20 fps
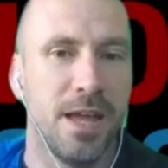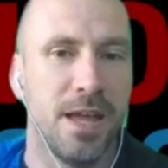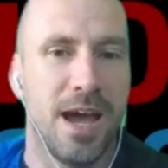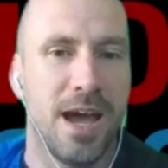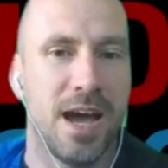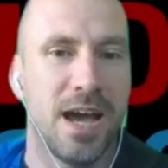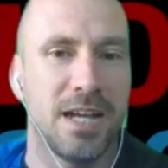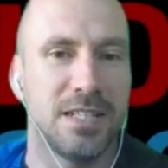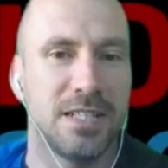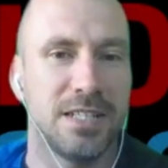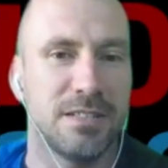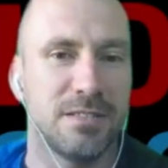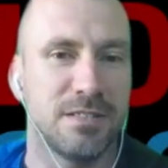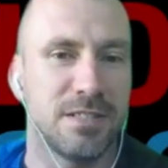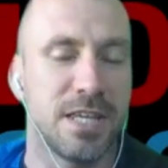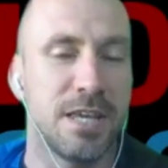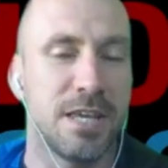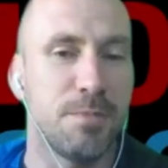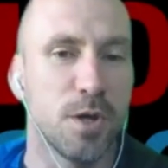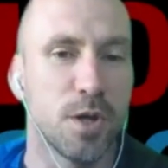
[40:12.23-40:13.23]
And
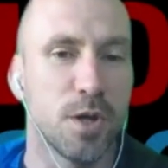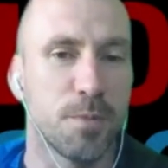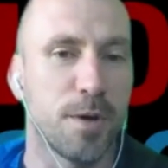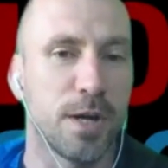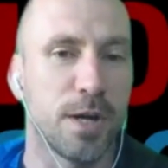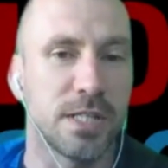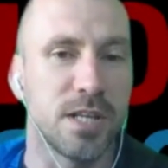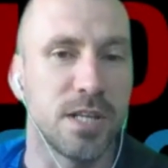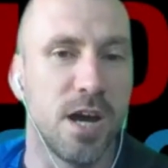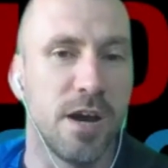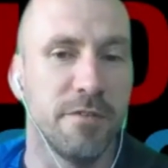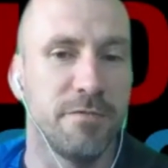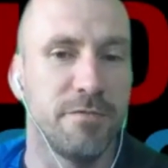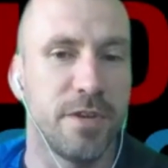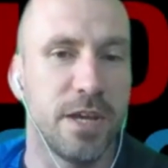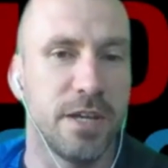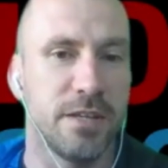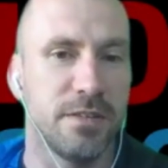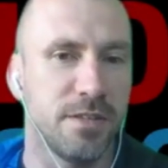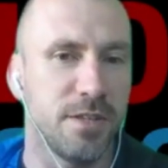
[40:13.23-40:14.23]
to keep the other person off of
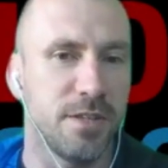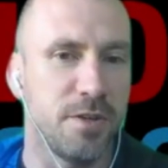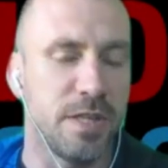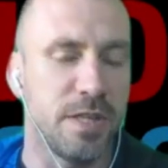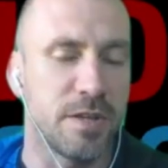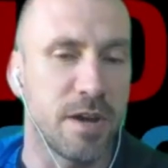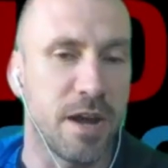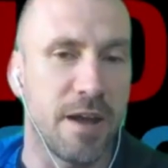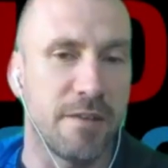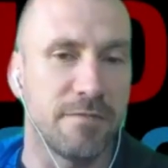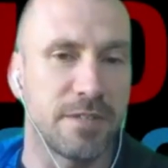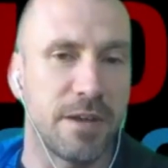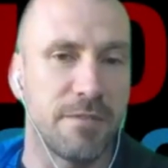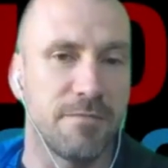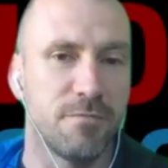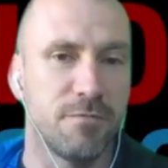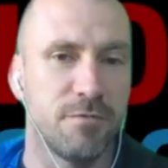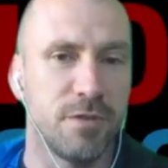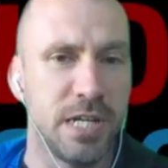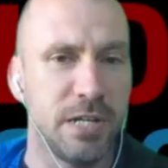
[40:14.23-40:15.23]
you, you either have to have
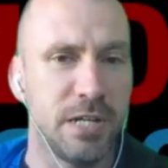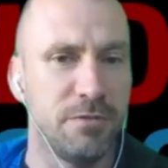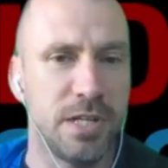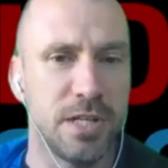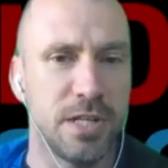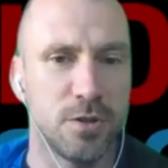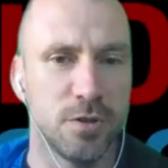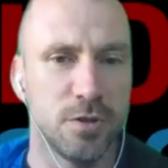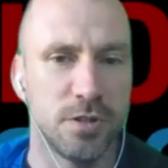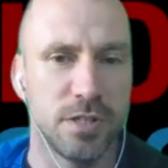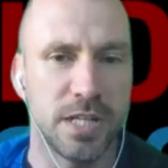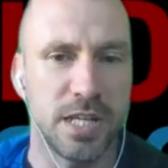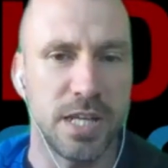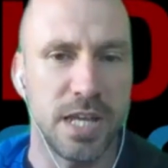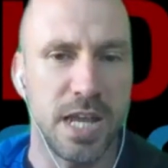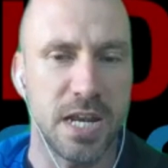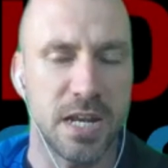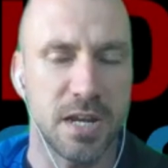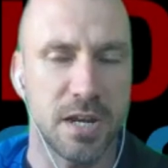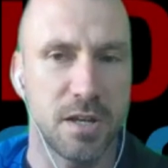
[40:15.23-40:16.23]
really, really good
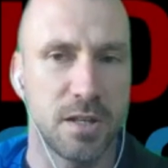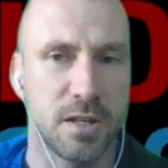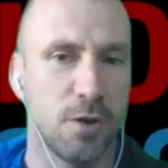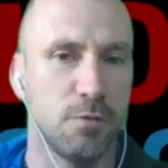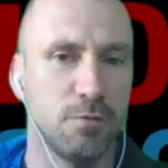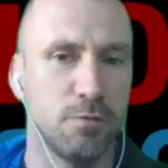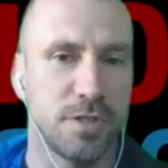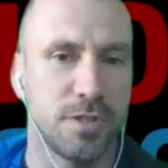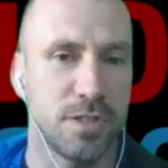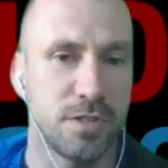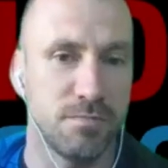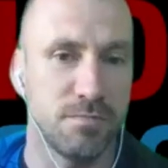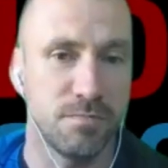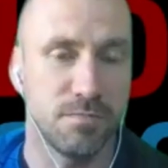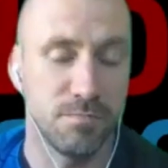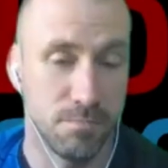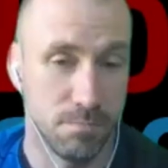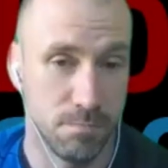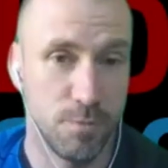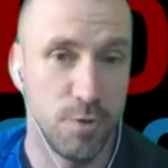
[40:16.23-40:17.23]
in-close
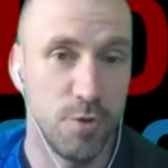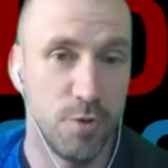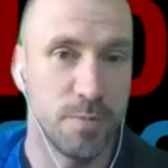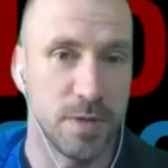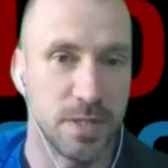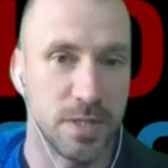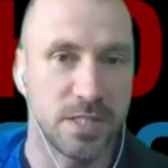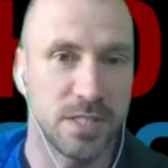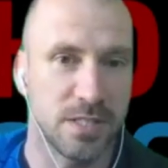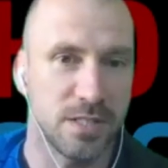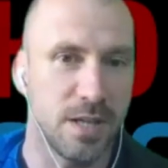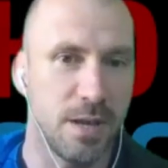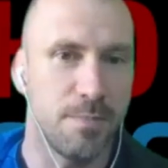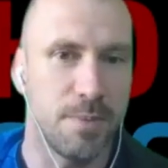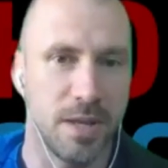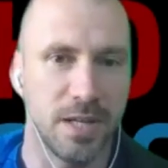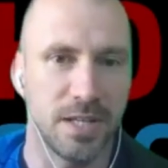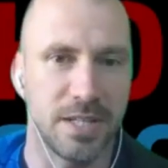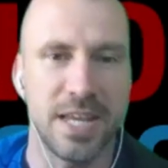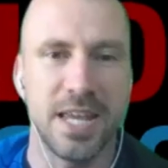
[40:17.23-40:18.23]
movement
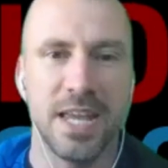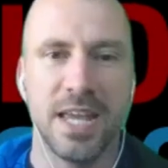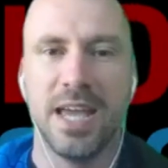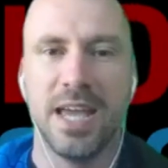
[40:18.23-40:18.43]
ability,